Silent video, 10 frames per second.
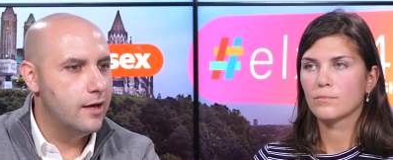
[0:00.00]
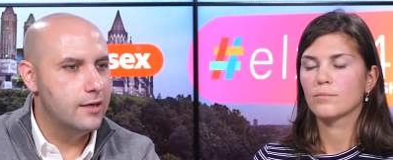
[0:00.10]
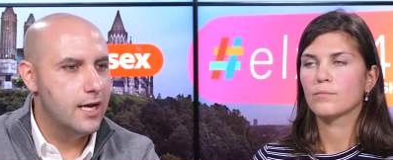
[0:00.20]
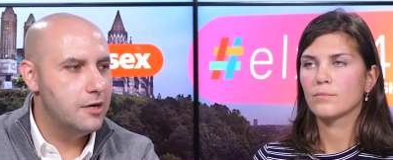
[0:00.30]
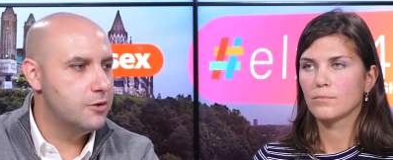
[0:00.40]
Speaker 1: And
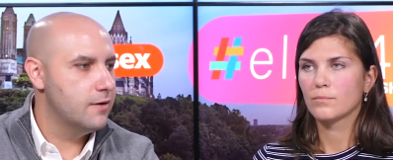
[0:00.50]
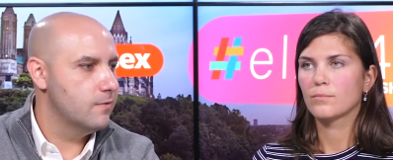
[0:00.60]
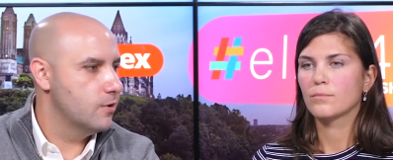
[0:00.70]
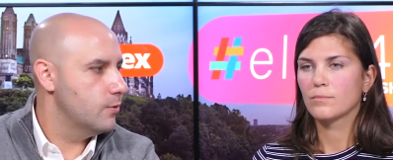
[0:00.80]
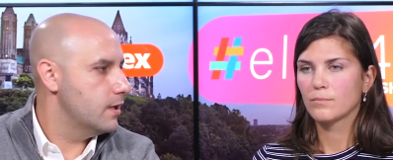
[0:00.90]
now you have
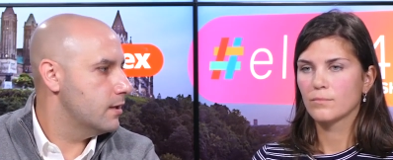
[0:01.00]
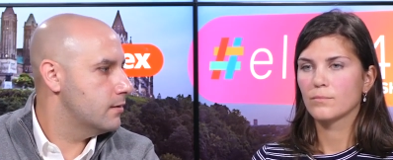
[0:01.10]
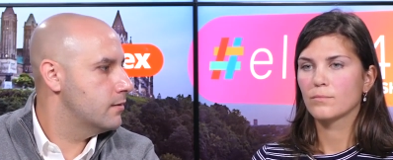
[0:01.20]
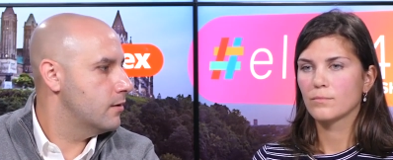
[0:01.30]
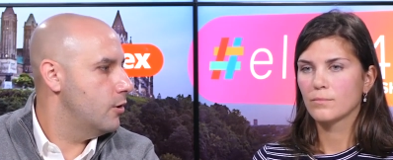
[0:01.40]
the Green
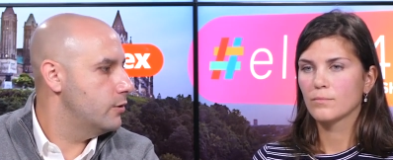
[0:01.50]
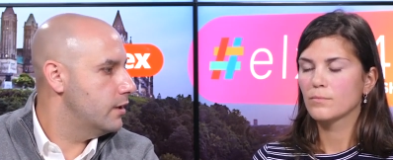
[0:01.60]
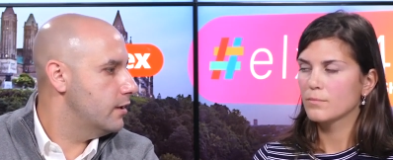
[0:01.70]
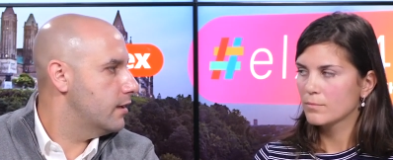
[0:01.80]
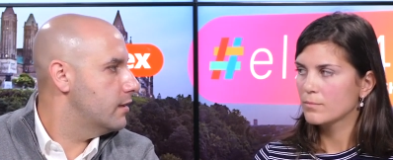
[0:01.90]

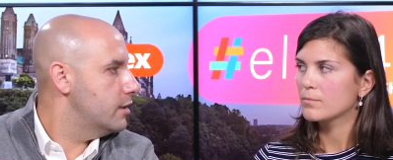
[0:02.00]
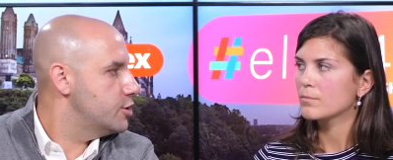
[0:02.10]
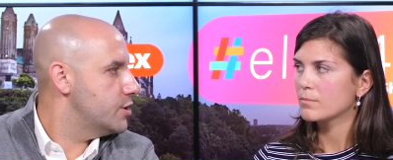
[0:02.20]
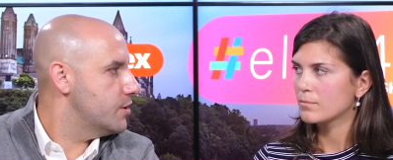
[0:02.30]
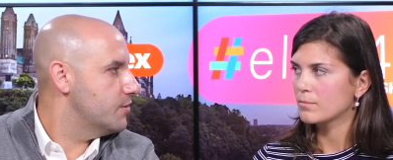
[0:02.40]
owning an
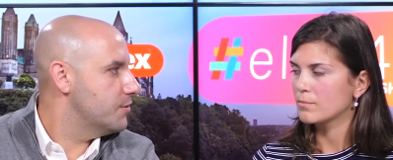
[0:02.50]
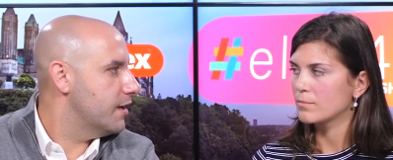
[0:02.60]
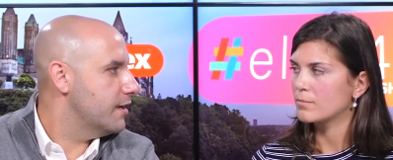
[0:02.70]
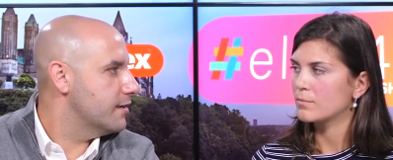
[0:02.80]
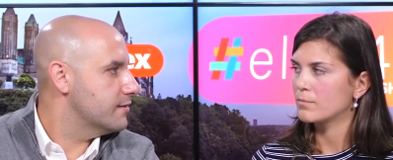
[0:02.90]
issue
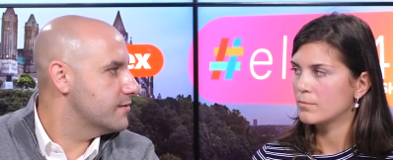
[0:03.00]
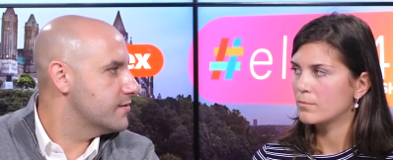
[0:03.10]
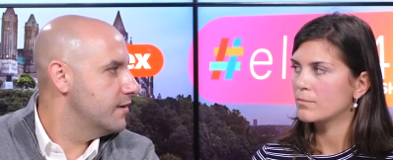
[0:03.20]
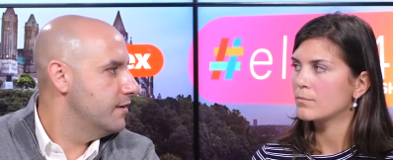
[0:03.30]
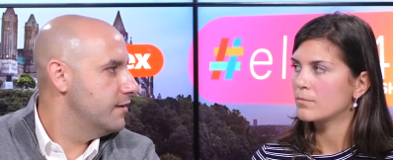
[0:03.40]
mm-hmm. and
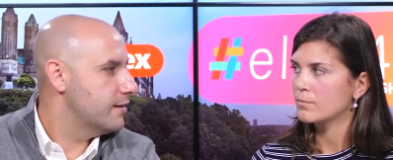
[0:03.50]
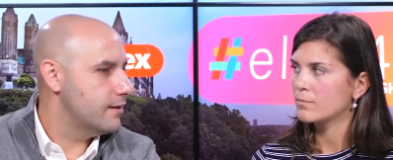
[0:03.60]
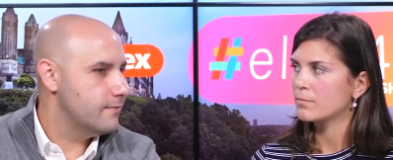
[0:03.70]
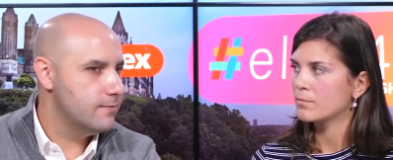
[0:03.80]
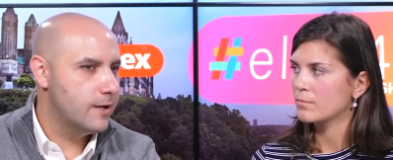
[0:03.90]

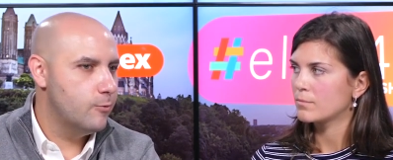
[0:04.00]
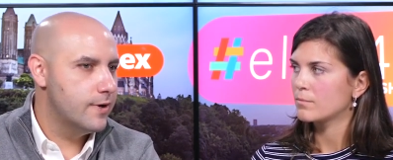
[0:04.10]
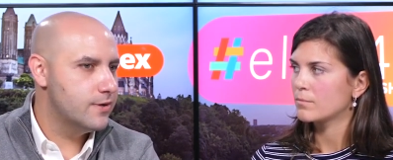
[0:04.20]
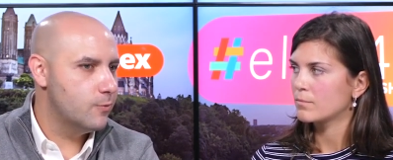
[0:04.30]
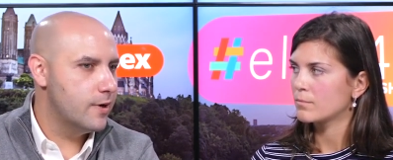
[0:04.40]
kind of like
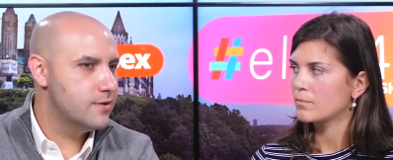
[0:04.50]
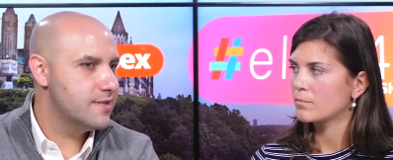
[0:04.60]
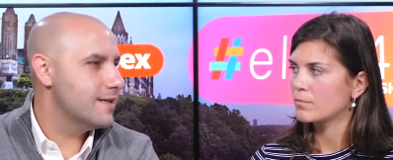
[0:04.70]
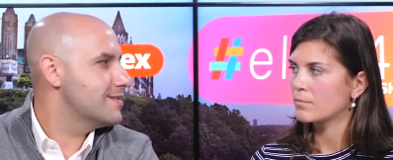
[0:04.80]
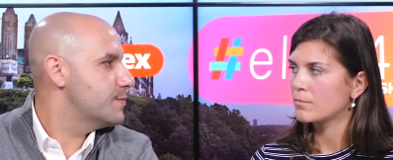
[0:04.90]
where where's
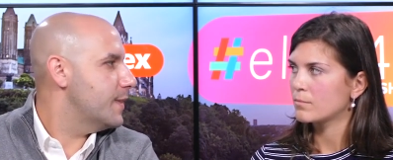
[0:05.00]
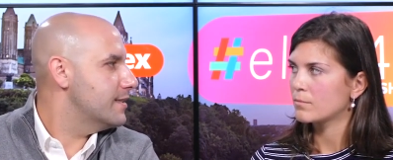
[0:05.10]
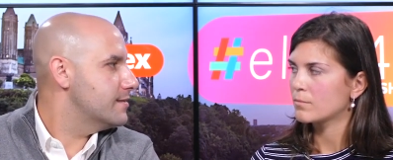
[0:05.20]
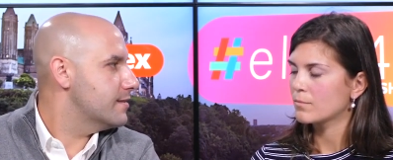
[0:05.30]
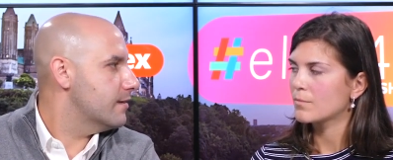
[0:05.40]
that
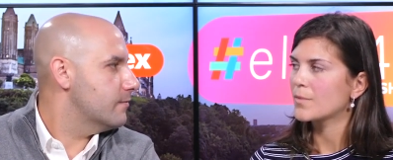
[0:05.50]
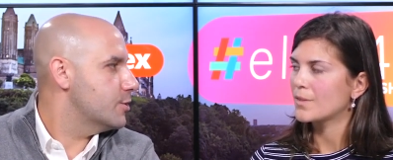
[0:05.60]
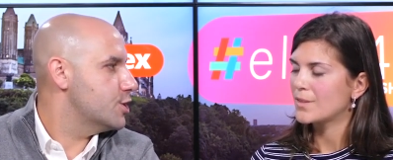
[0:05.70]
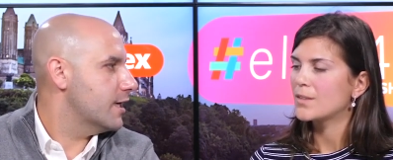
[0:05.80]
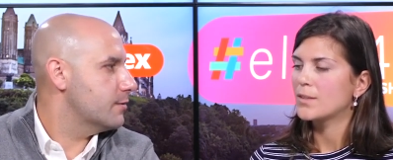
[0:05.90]
space then for
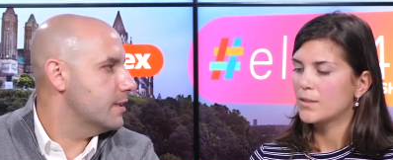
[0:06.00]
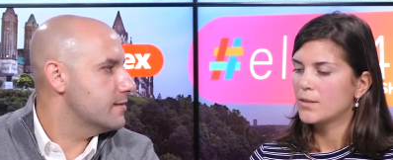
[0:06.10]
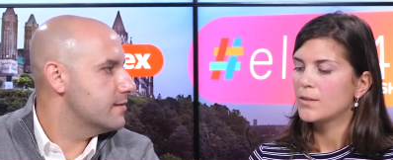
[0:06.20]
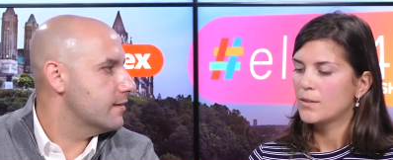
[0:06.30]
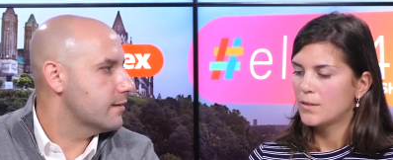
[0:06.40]

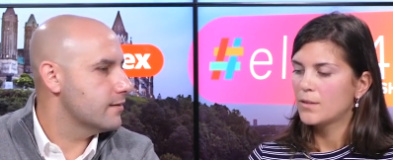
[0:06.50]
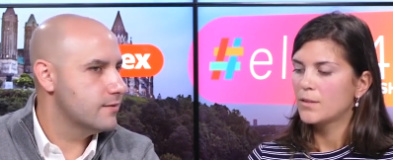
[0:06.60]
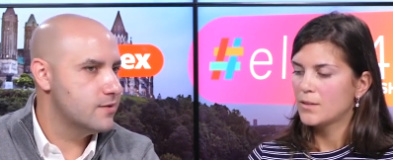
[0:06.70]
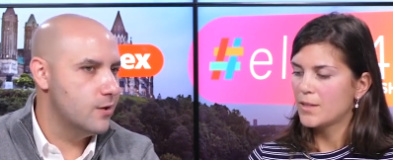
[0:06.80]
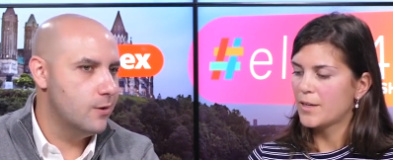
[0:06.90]
Jagmeet Singh?
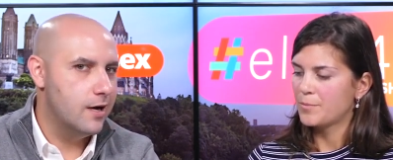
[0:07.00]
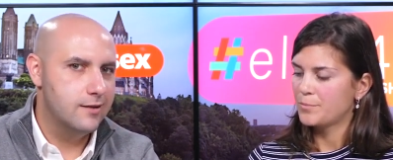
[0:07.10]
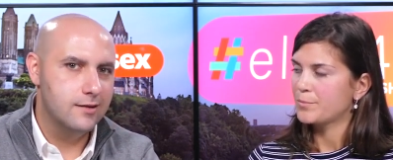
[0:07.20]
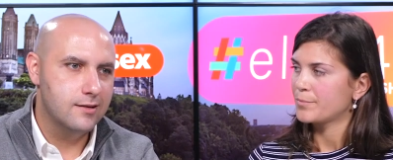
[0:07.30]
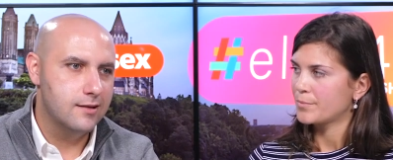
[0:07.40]
So yeah. I
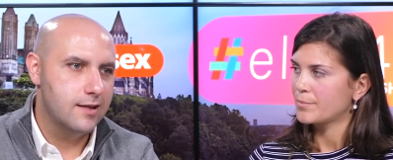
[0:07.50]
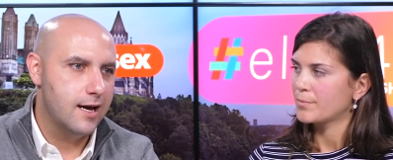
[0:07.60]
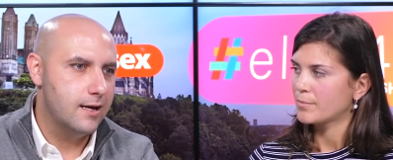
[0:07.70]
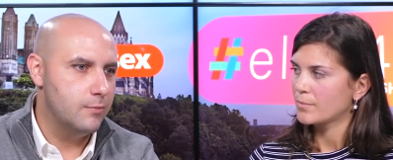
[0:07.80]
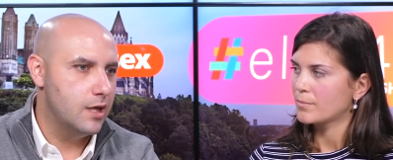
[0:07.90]
think that
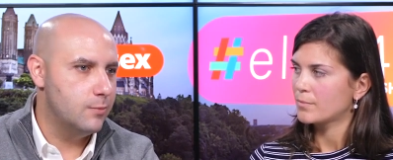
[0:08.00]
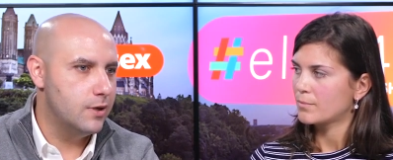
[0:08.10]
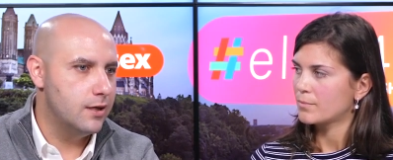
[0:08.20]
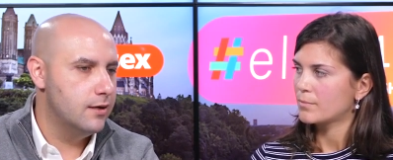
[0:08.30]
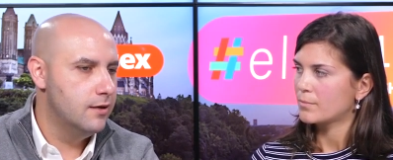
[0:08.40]
that may
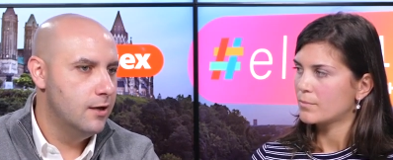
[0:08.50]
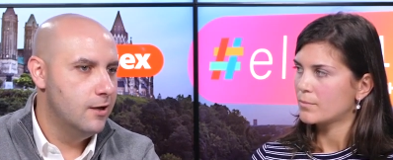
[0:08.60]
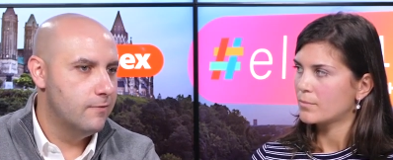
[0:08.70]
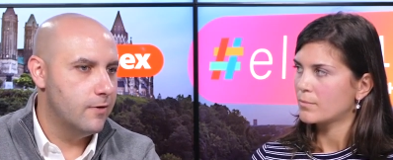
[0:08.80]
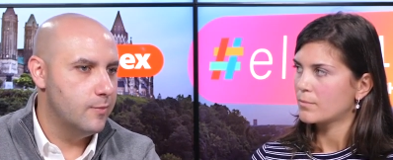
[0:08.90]
be
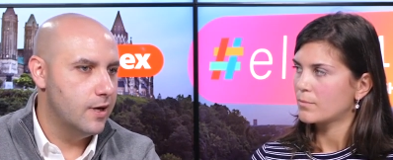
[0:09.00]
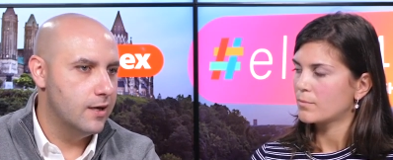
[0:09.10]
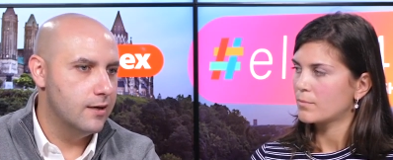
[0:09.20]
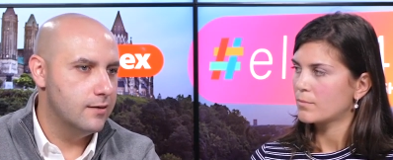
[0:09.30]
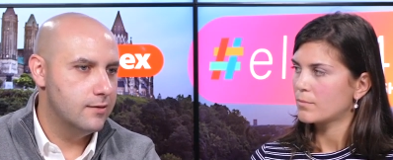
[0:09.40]
from
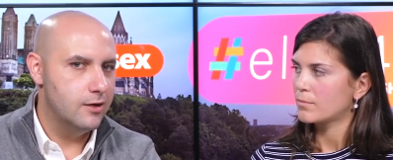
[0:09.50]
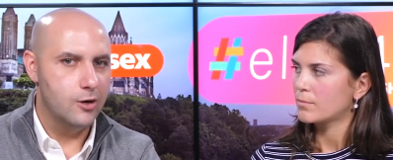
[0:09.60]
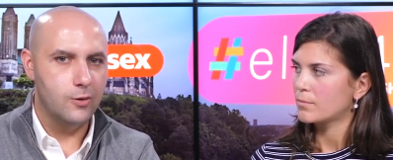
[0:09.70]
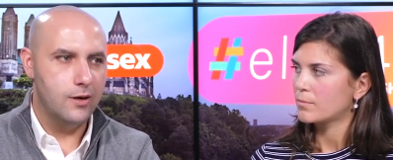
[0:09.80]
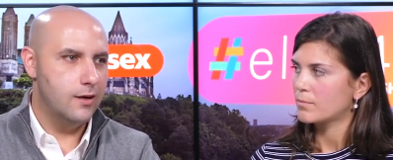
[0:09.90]
a you
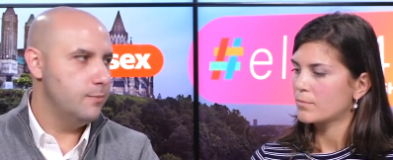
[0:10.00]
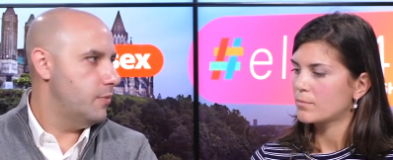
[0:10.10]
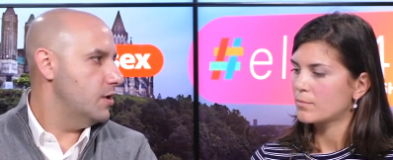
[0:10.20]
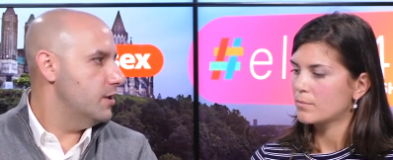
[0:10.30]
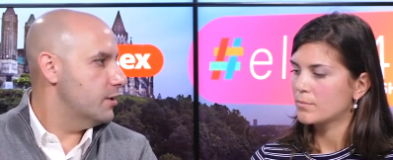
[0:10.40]
know a
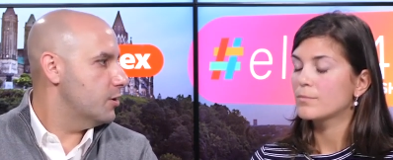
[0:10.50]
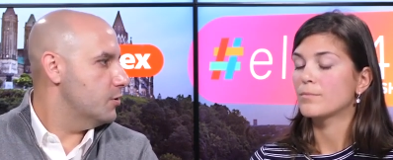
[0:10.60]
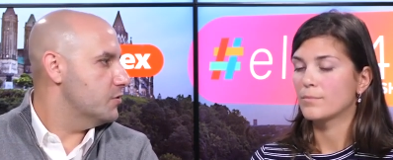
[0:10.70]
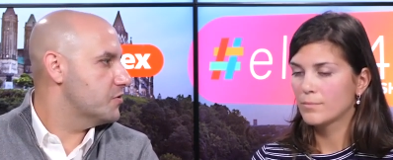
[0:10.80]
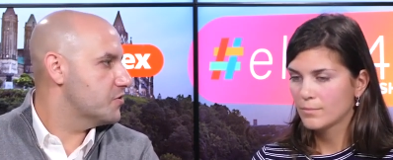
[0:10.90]

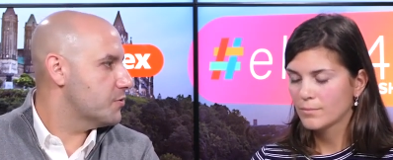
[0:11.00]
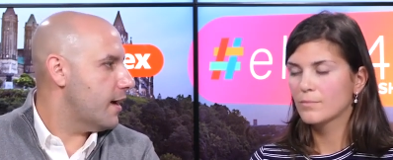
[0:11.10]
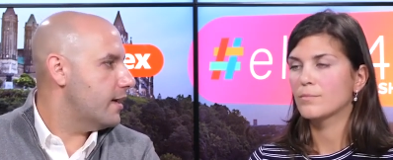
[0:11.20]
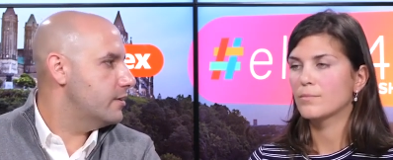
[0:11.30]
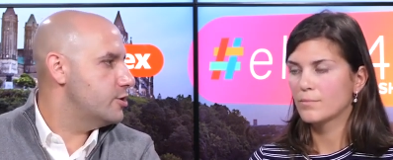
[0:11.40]
political
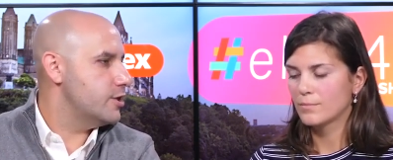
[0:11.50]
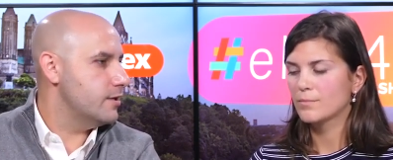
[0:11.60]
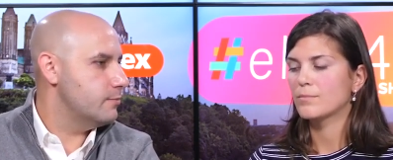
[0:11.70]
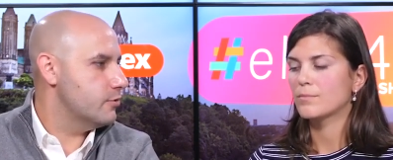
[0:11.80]
strategy